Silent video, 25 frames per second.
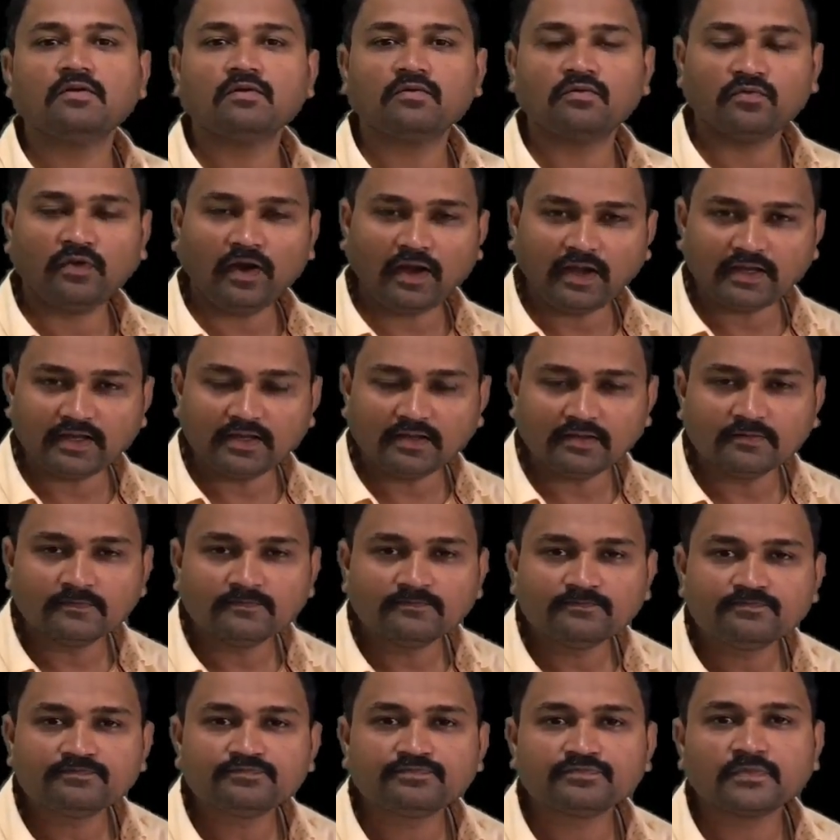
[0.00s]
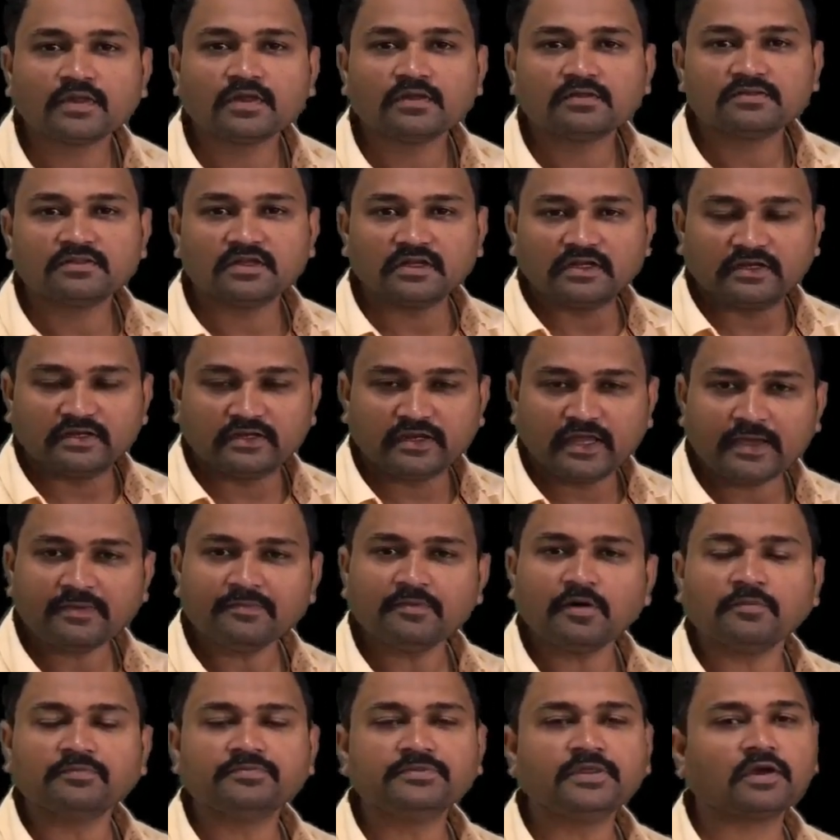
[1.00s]
while the name
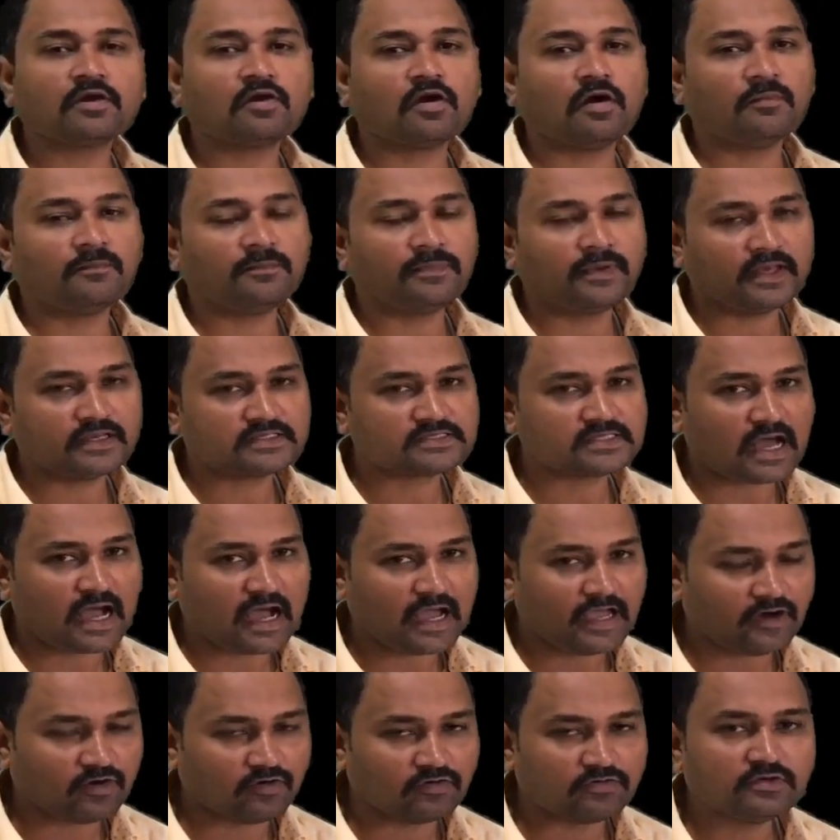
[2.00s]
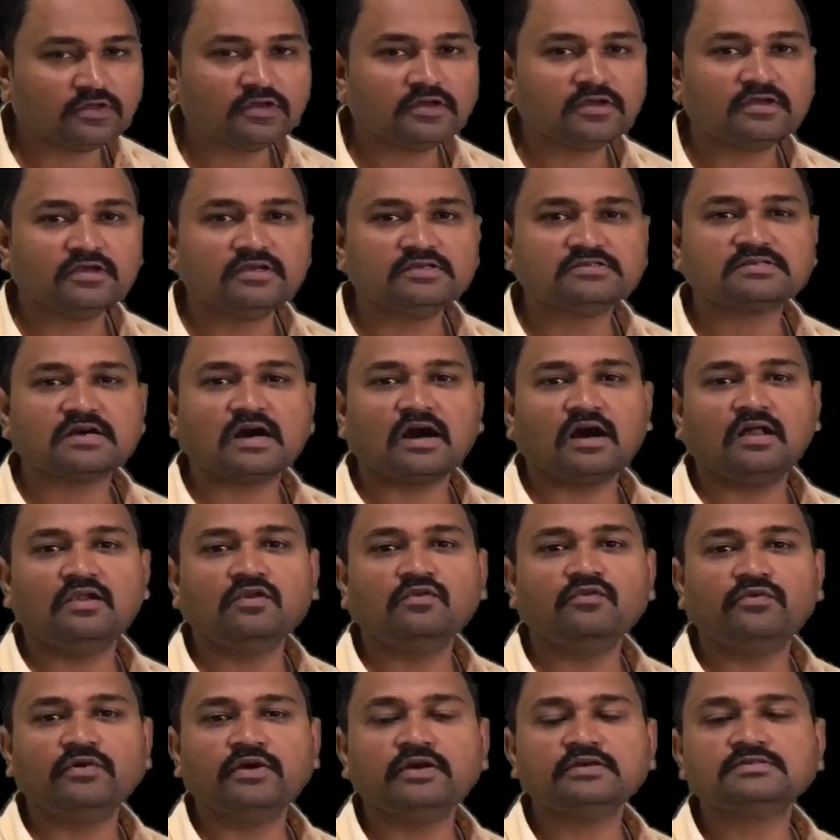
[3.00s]
of the complex ion is
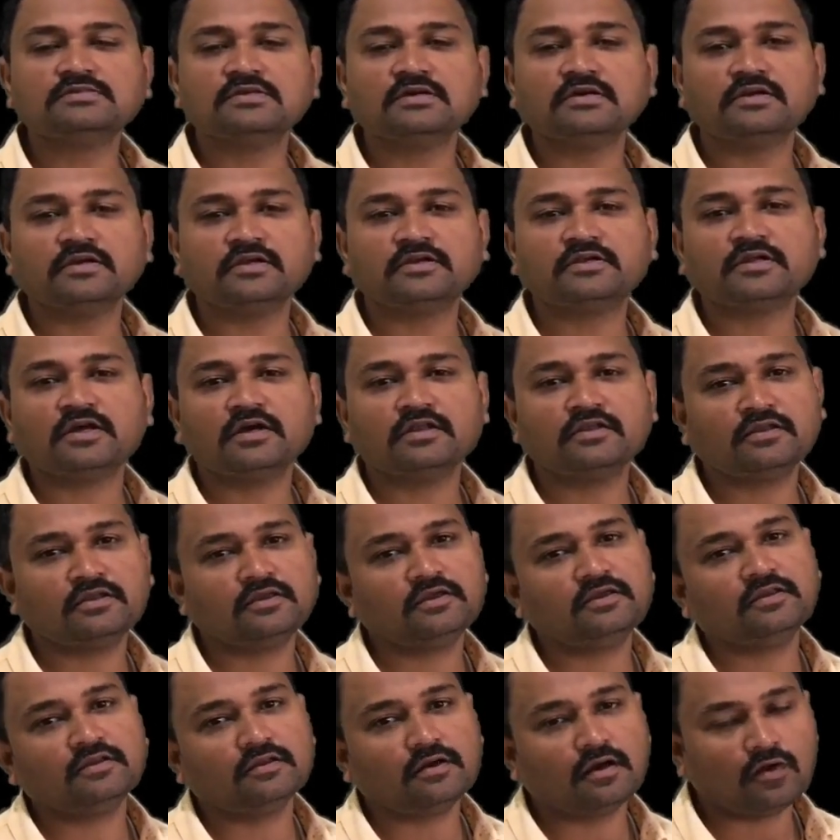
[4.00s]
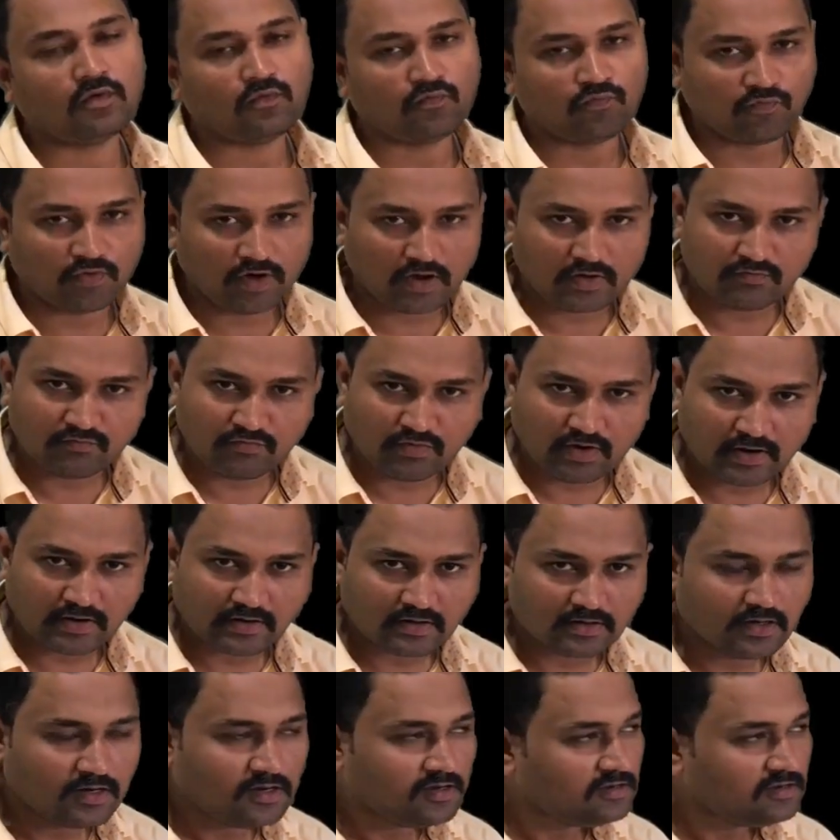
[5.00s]
always written in a one word.